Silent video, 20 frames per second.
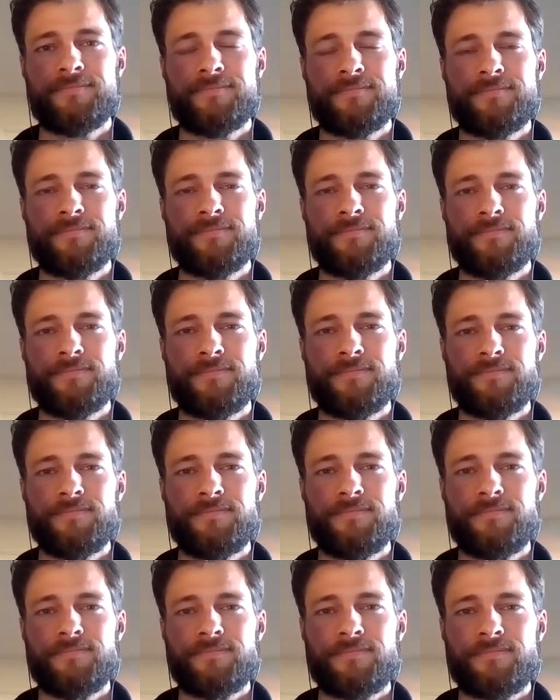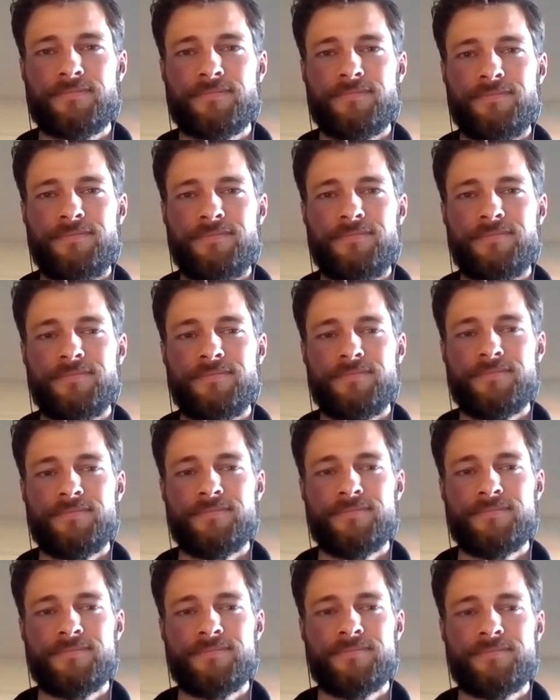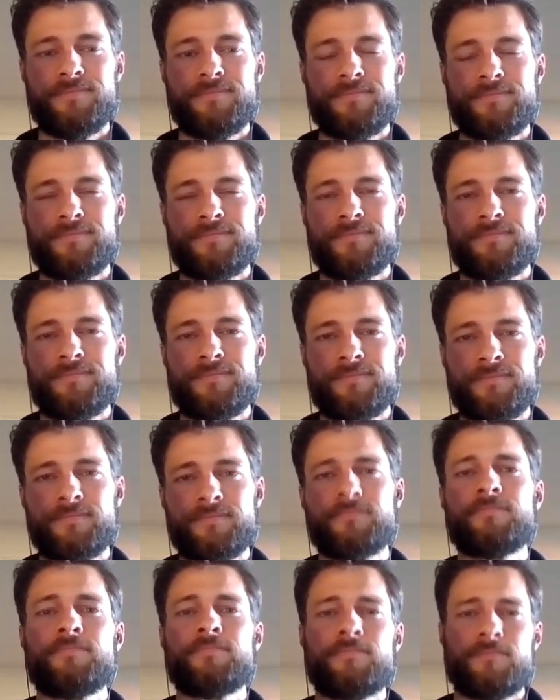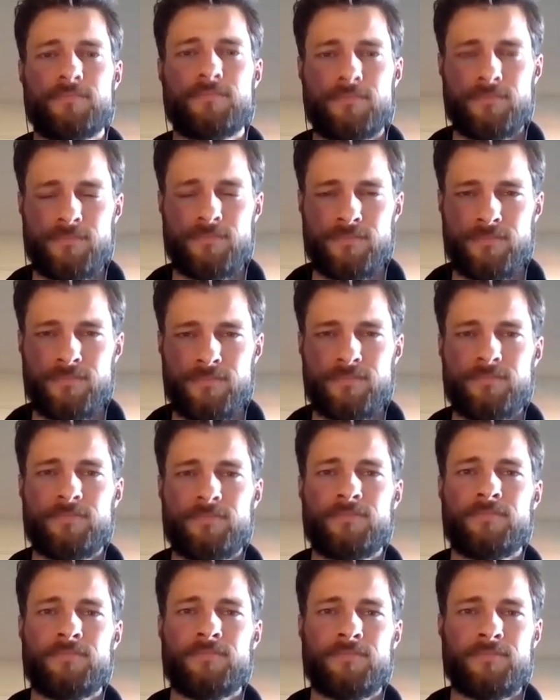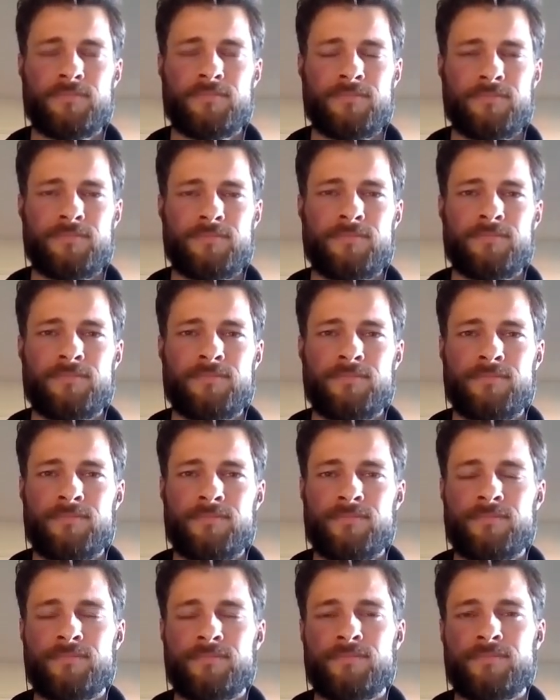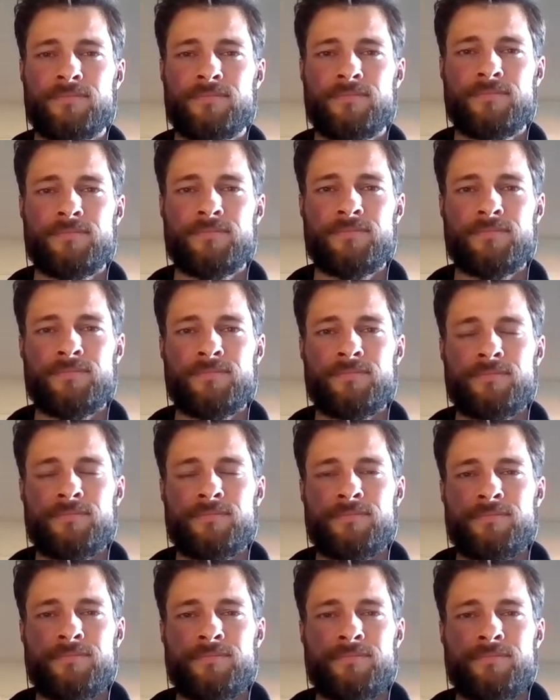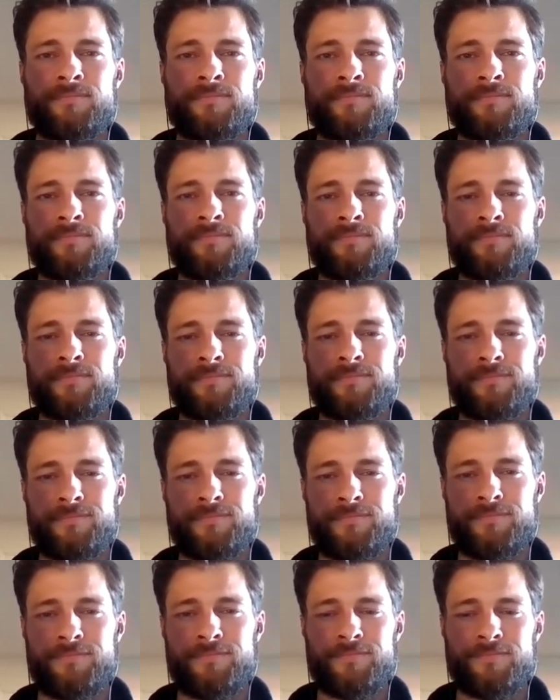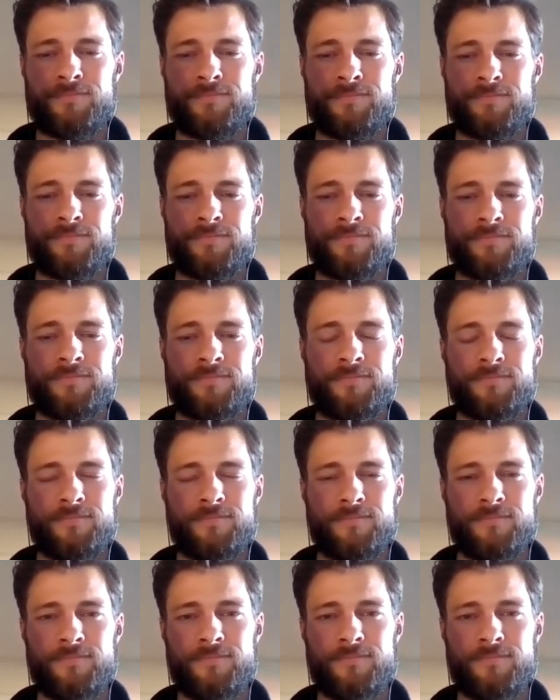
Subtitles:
This person isn't speaking.